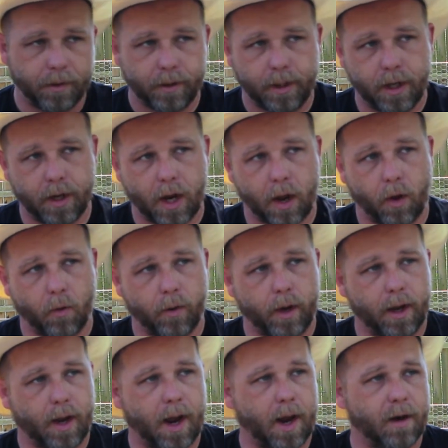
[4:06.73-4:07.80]
you know,
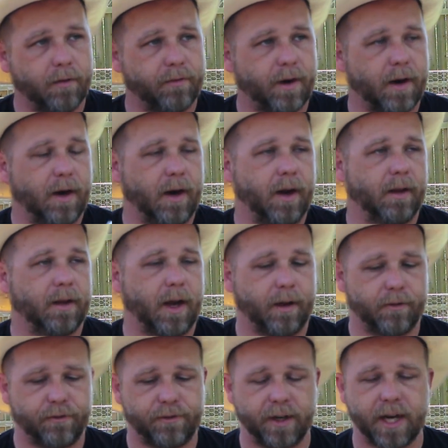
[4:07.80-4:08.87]
it had a very like
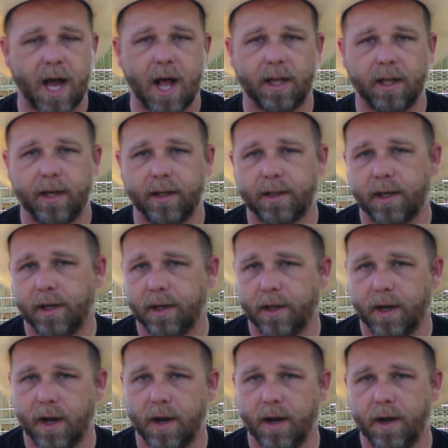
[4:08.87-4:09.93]
phenolic
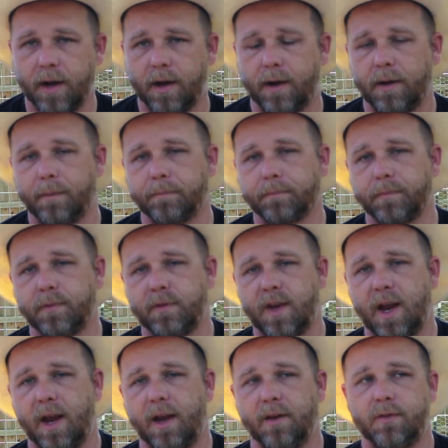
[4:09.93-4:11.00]

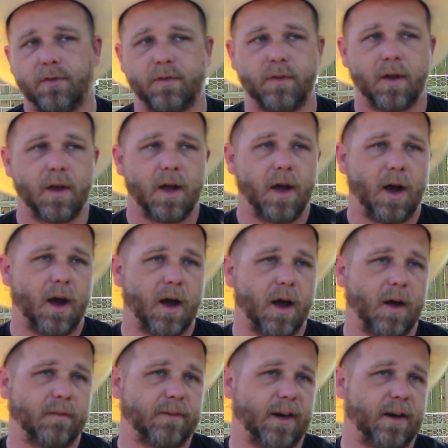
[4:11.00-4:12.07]
taste,
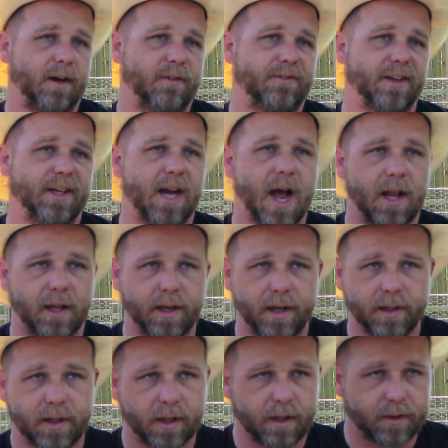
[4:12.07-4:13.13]
very
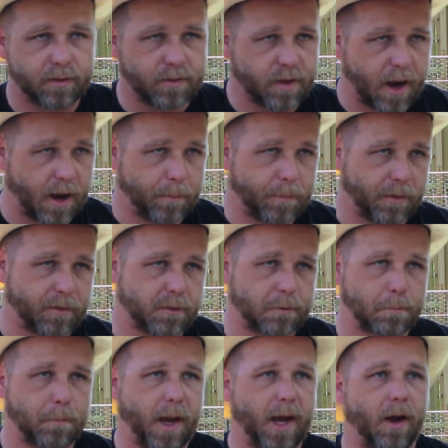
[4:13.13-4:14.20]
phenolic type of
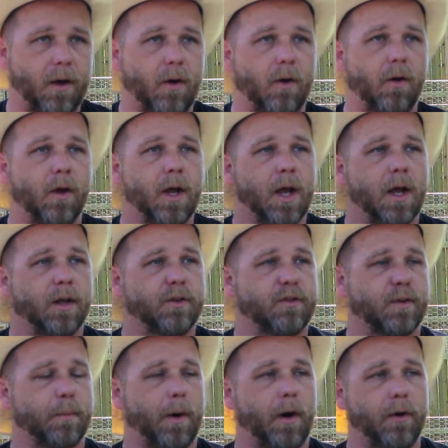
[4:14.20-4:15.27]
smell.
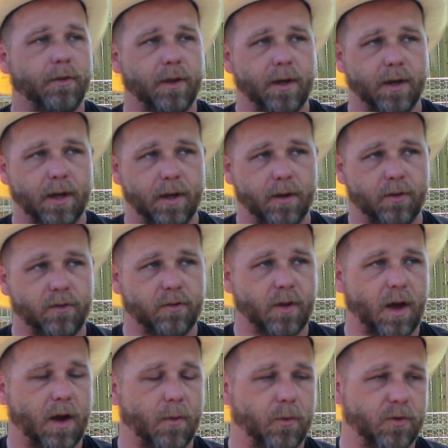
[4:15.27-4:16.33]
Some earthiness
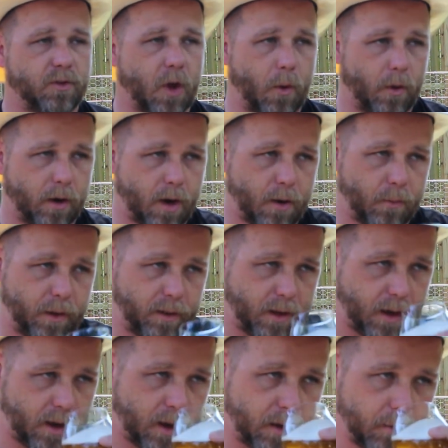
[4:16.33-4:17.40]
was going on with
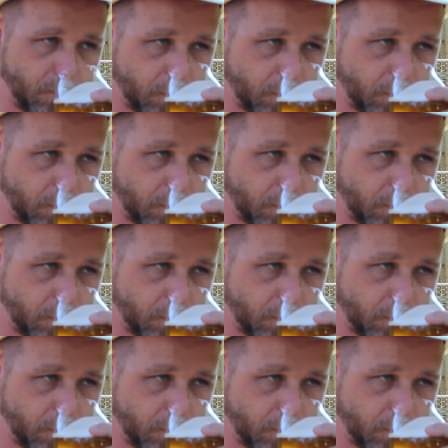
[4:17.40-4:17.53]
it.